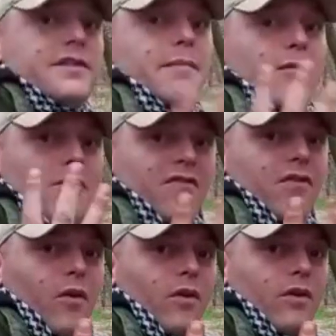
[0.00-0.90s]
Tip number
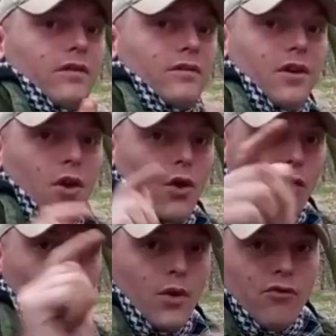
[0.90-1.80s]
four,
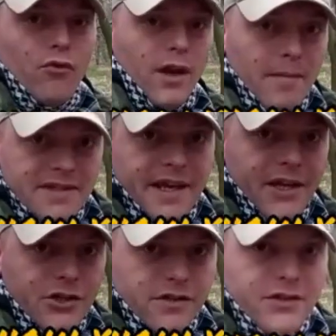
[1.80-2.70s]
know your own
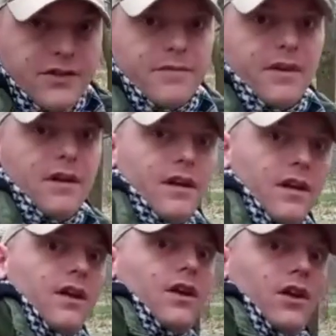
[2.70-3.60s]
limitations.
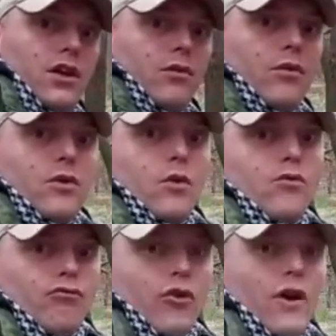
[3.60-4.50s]
You wouldn't go
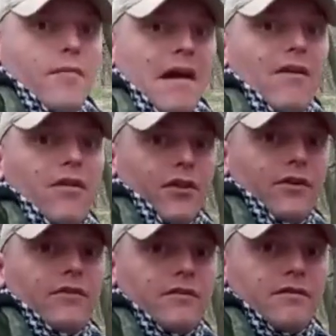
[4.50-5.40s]
and run a
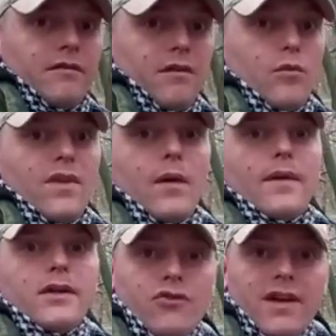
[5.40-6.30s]
marathon without
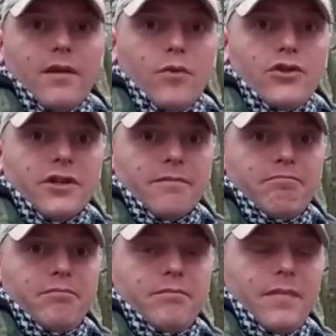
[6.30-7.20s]
any training, would you?
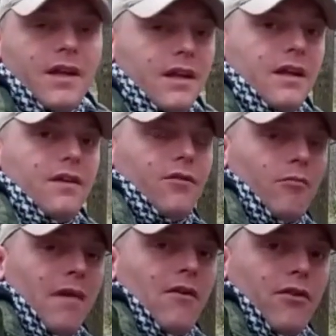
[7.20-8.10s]
For
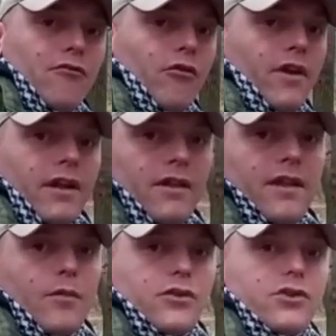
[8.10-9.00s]
a marathon runner,
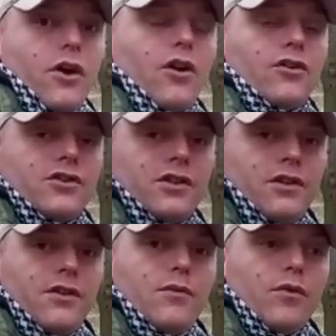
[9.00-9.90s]
they would start
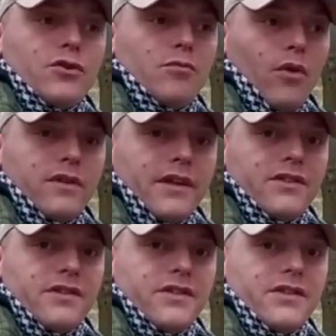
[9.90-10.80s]
with small
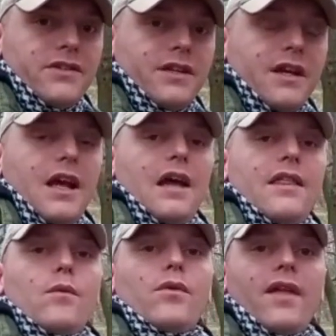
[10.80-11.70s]
distances and
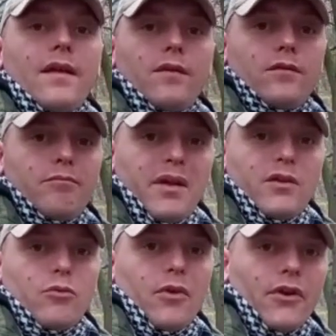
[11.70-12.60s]
then would then
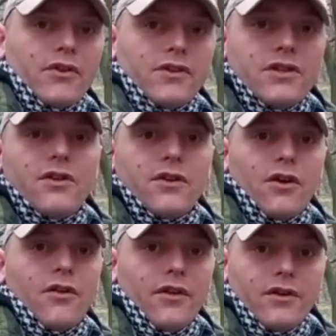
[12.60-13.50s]
build up on it until they
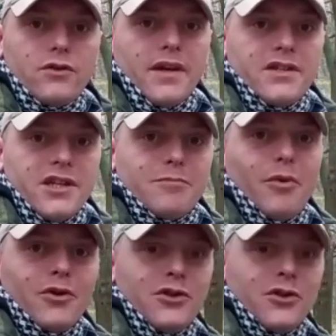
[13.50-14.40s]
got the
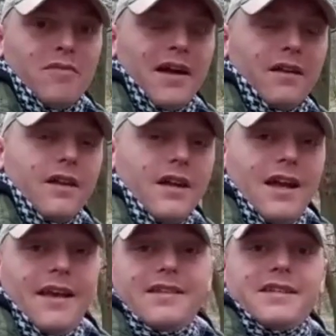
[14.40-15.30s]
26.2 mile.
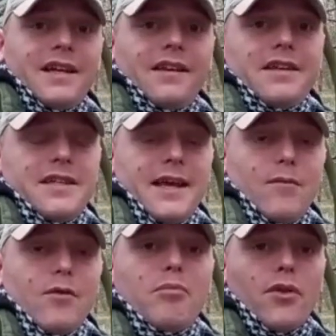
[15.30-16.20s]
And it's exactly the
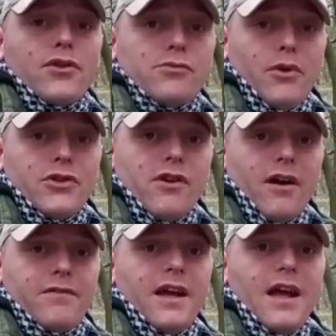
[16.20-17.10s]
same with both
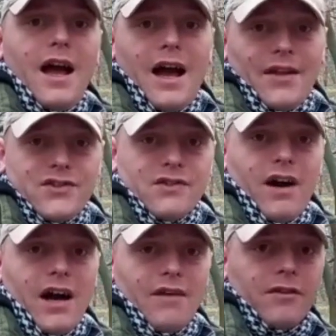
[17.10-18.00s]
bushcraft and
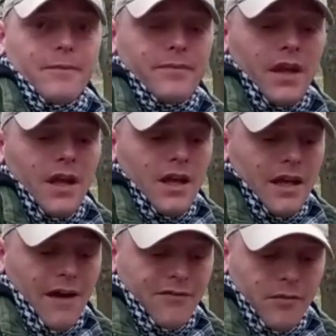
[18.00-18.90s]
survival.
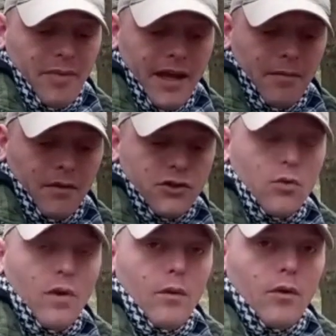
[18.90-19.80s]
You have to be able to
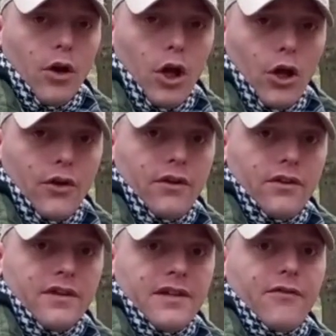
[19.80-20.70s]
go out and
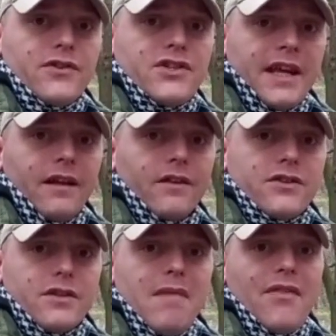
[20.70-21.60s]
learn the different
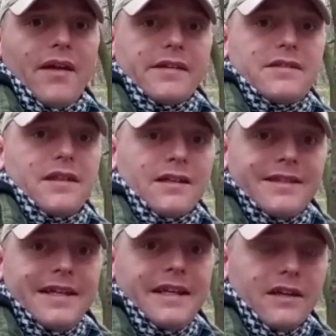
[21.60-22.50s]
skills and methods
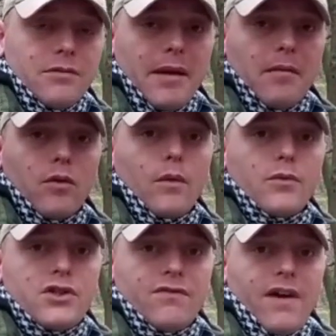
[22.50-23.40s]
that's needed to be able to go
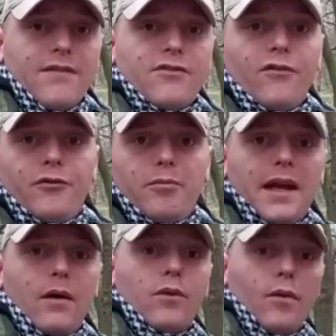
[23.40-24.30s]
and survive
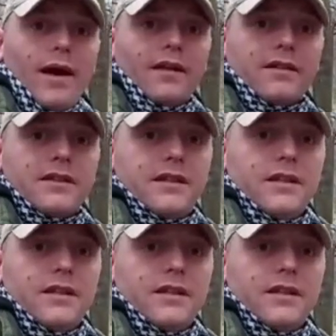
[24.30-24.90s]
comfortably out in the wild.